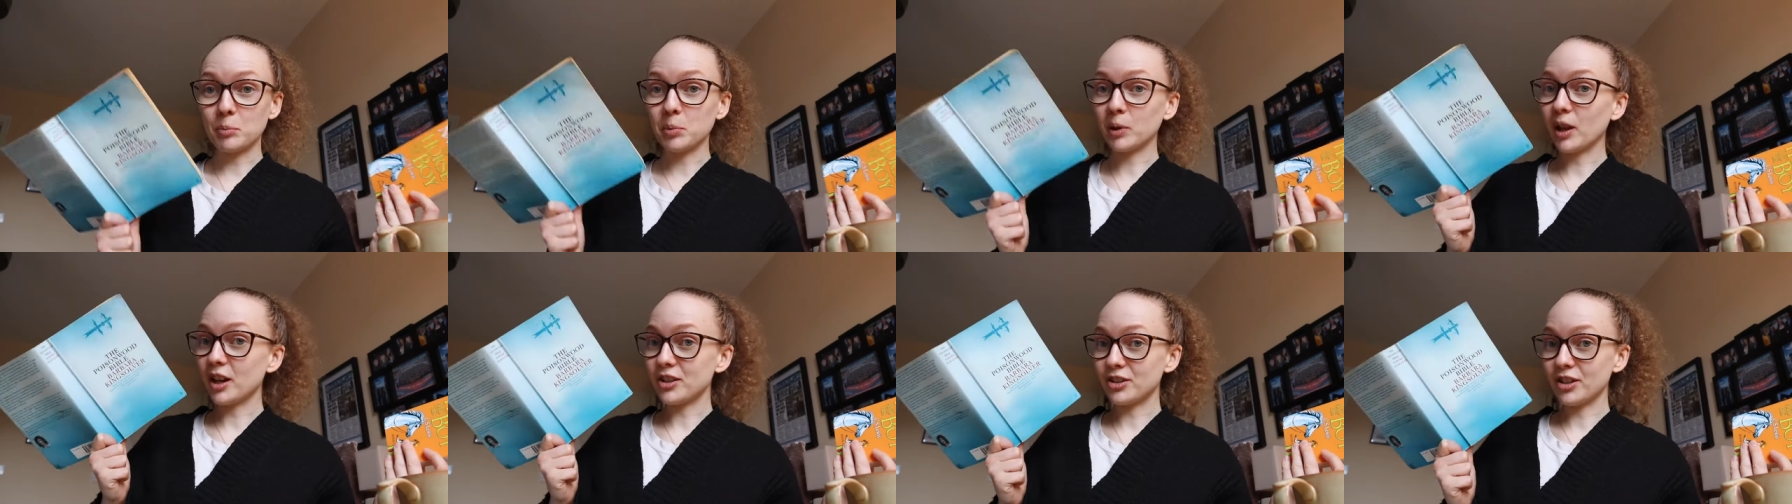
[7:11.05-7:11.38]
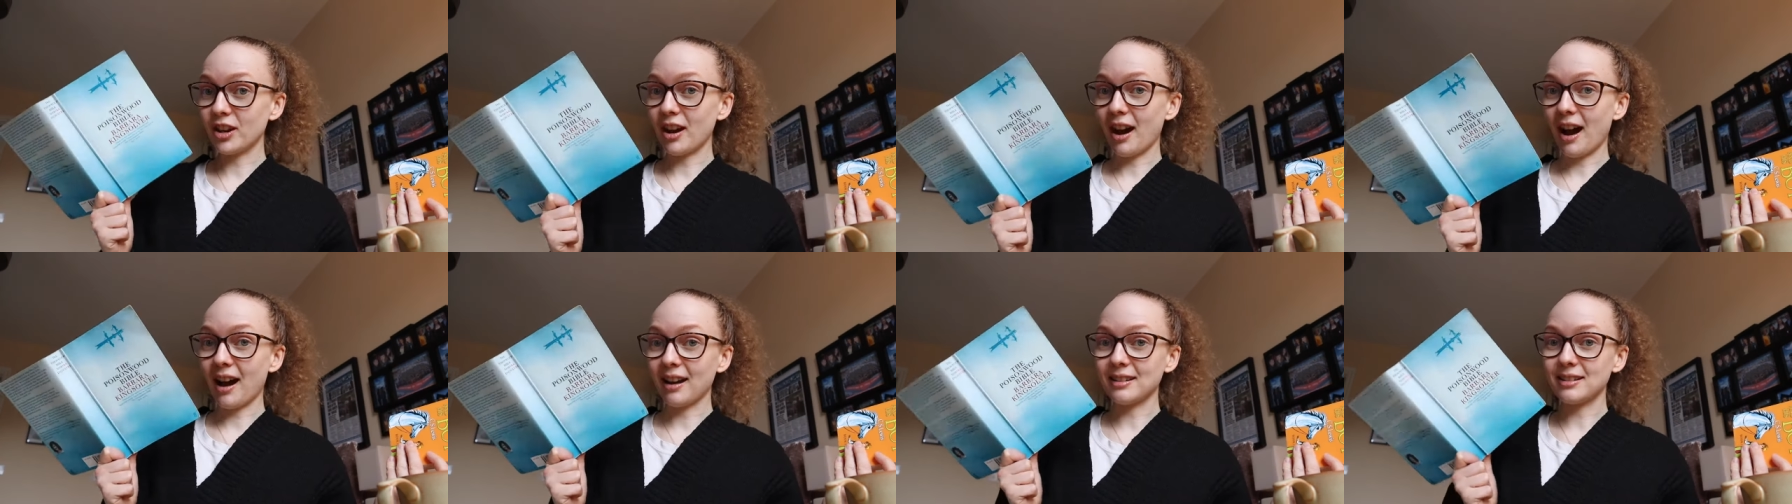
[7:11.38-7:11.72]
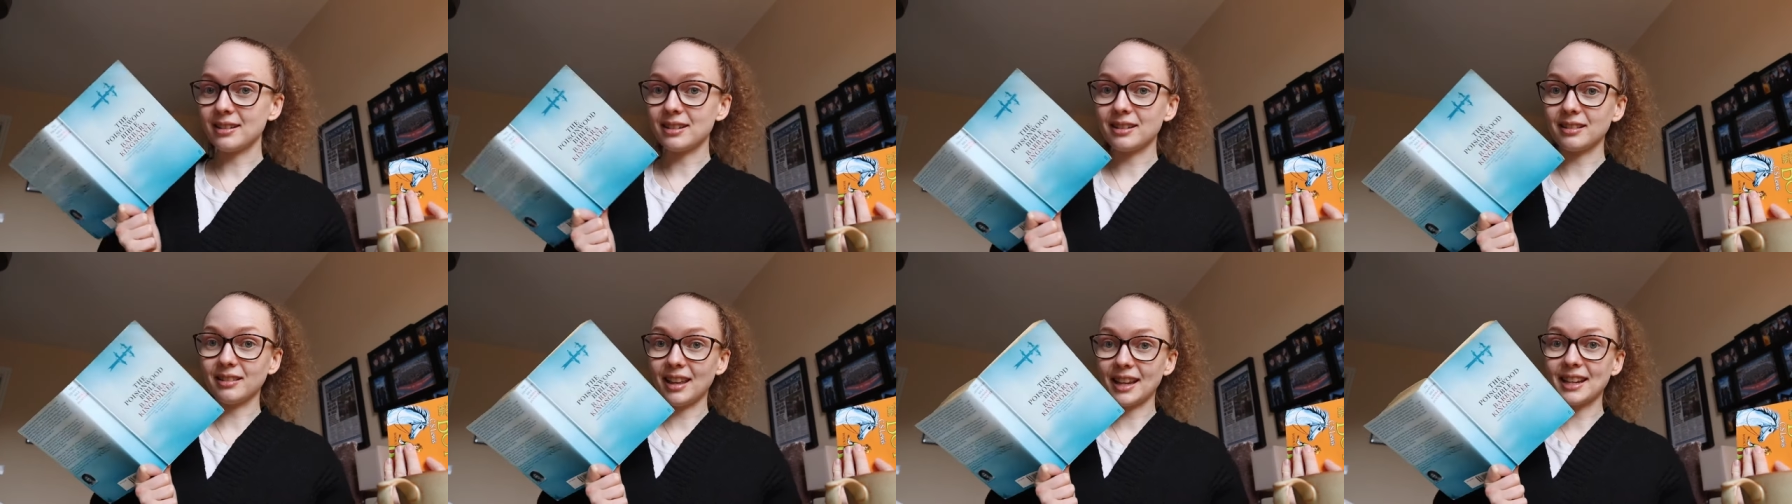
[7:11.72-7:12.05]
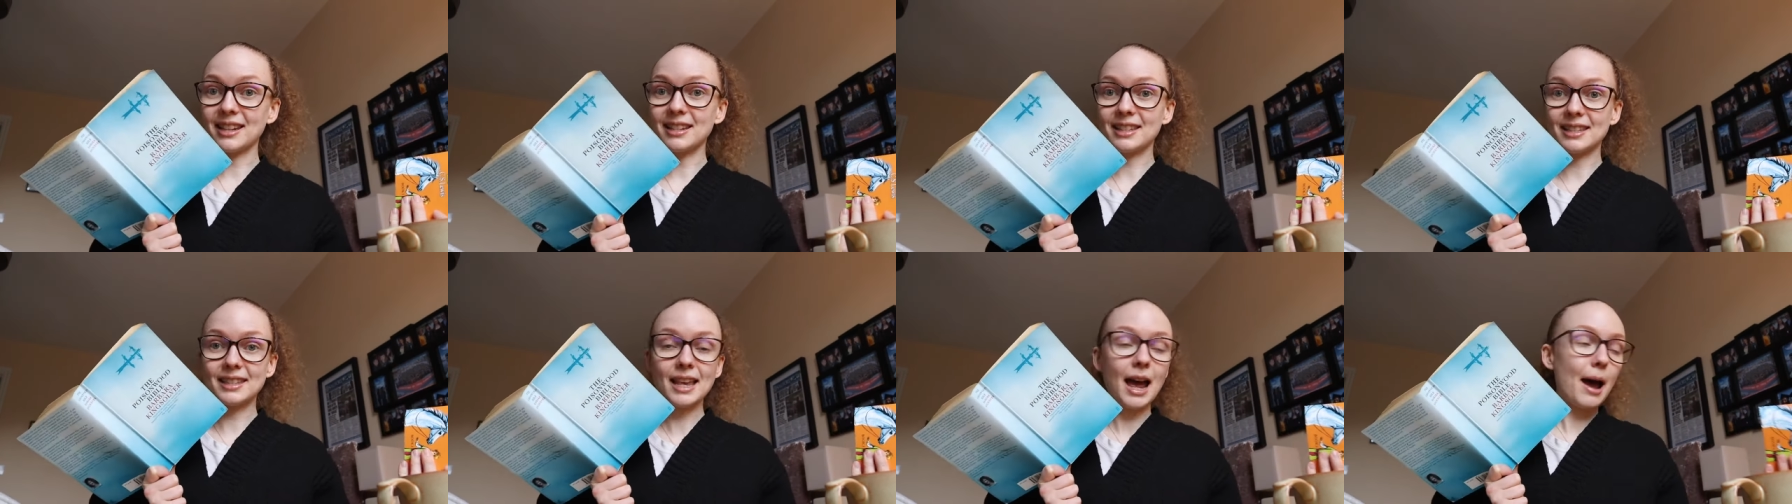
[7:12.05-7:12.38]
pleasure and
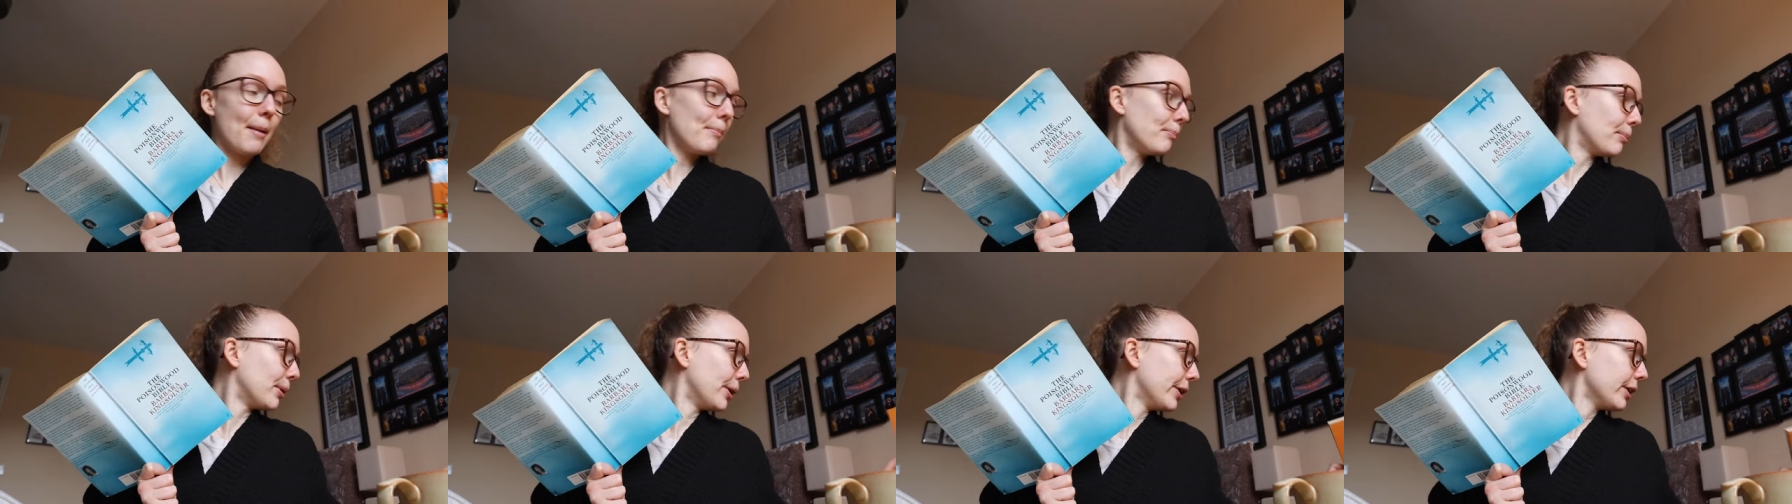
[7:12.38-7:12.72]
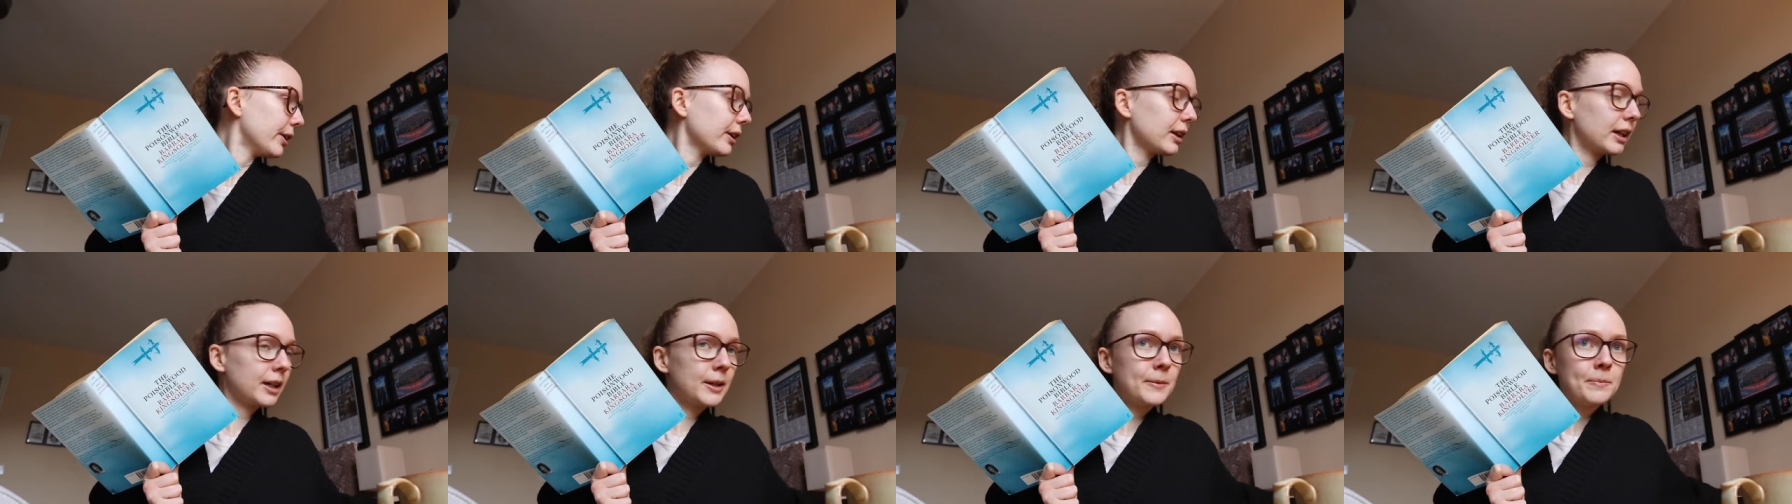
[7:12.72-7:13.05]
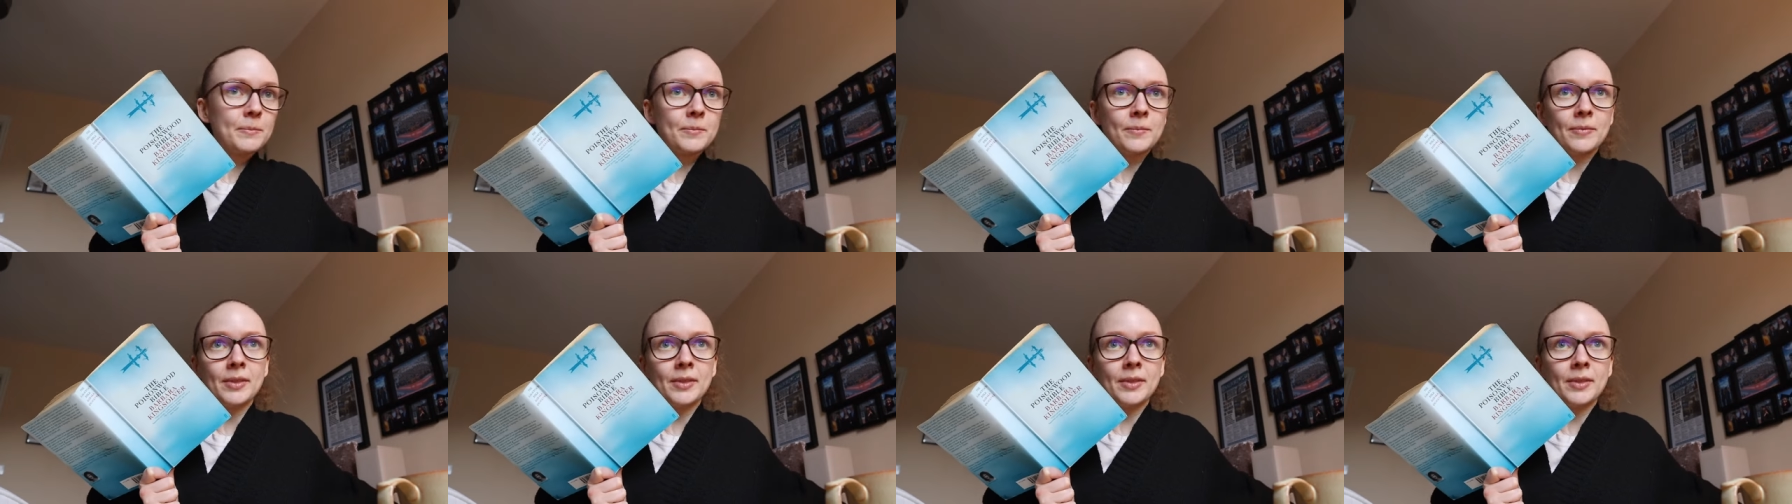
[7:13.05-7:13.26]
like a set book.